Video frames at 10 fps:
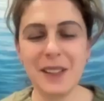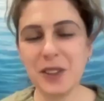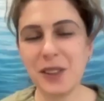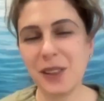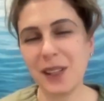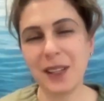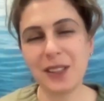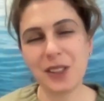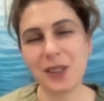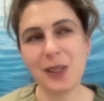interesting.
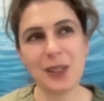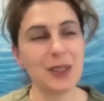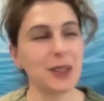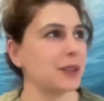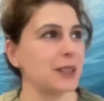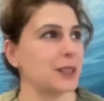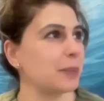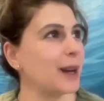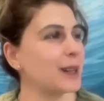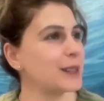It's a
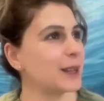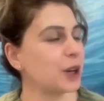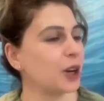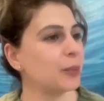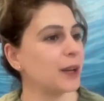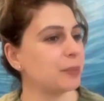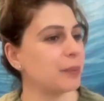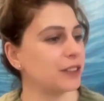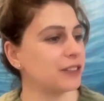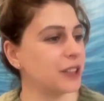passing comment,
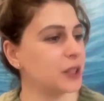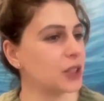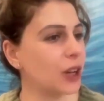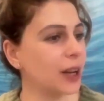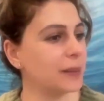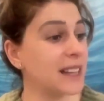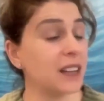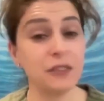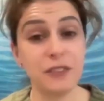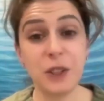but a few times
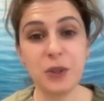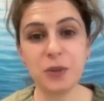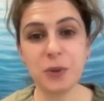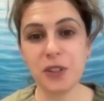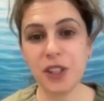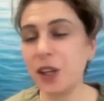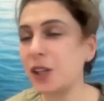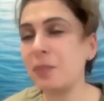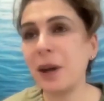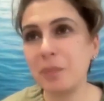at funerals,
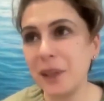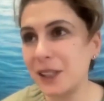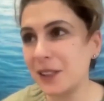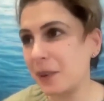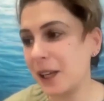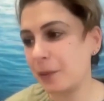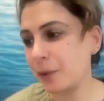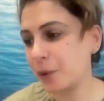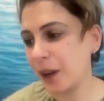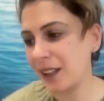you bump into
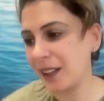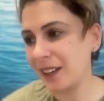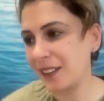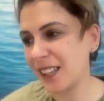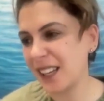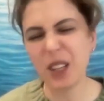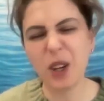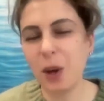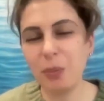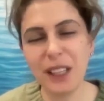people, and then it's like the
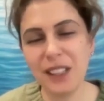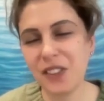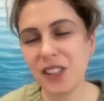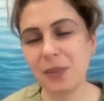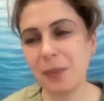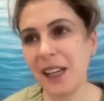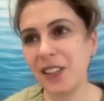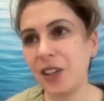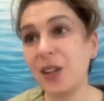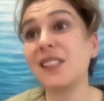comment is just made,
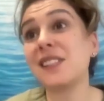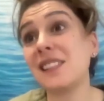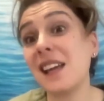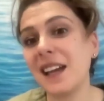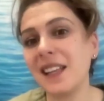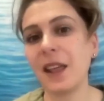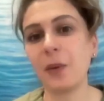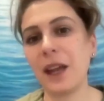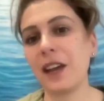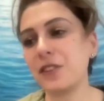it's sad that
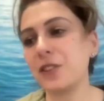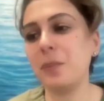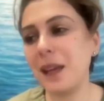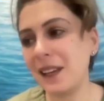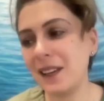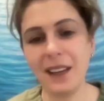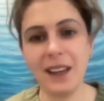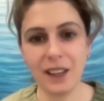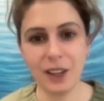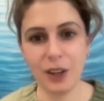we have to meet,
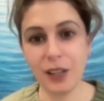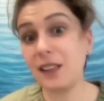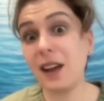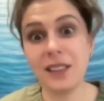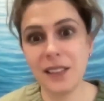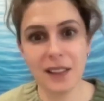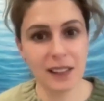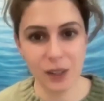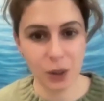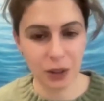in under
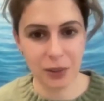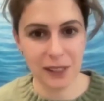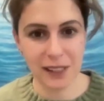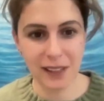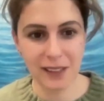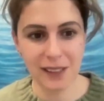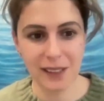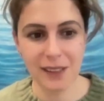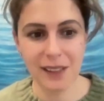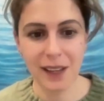these
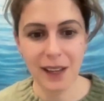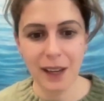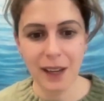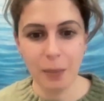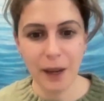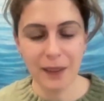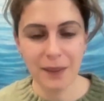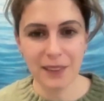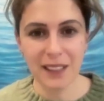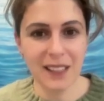circumstances. But
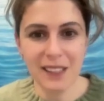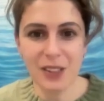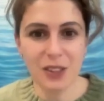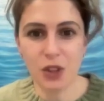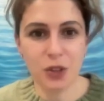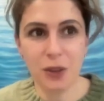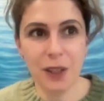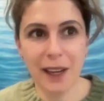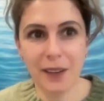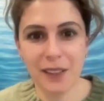it is true
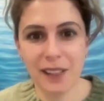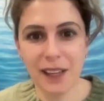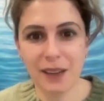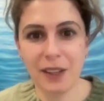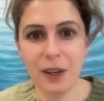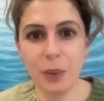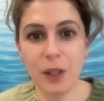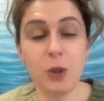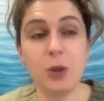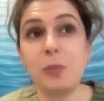now. It's like, we're
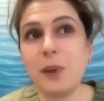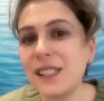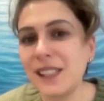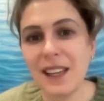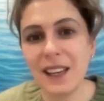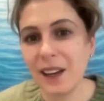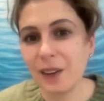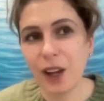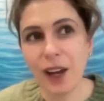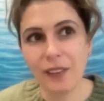too busy in our
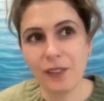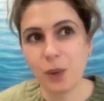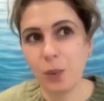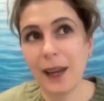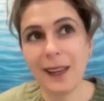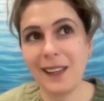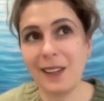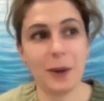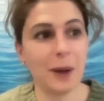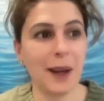lives, the
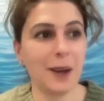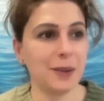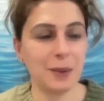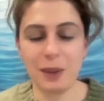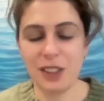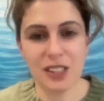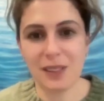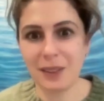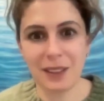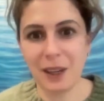way, we're
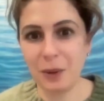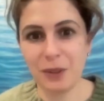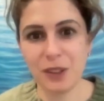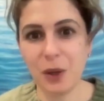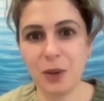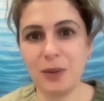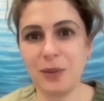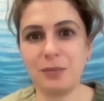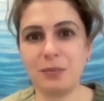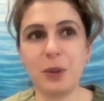just, so
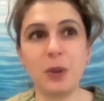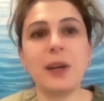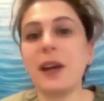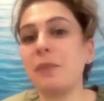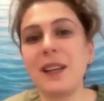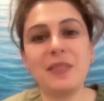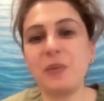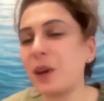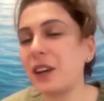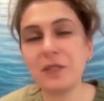caught up
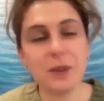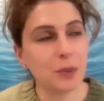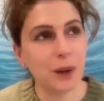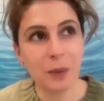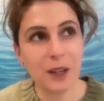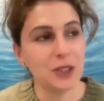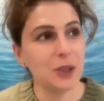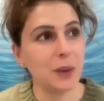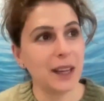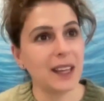in whatever we're
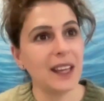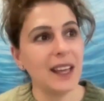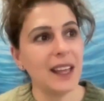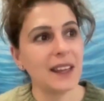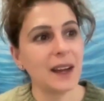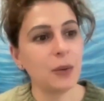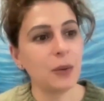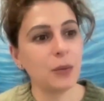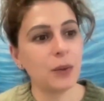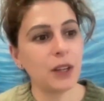doing, that
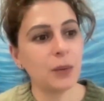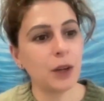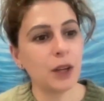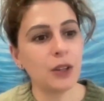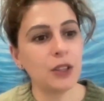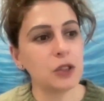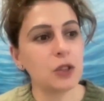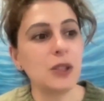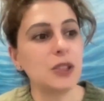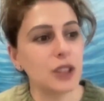we don't
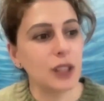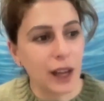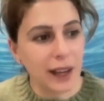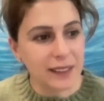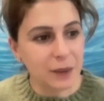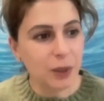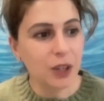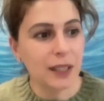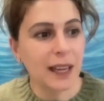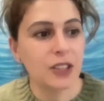socialize and we
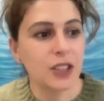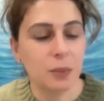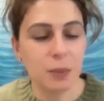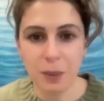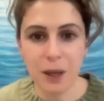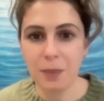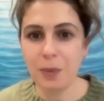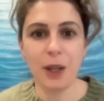don't catch up with people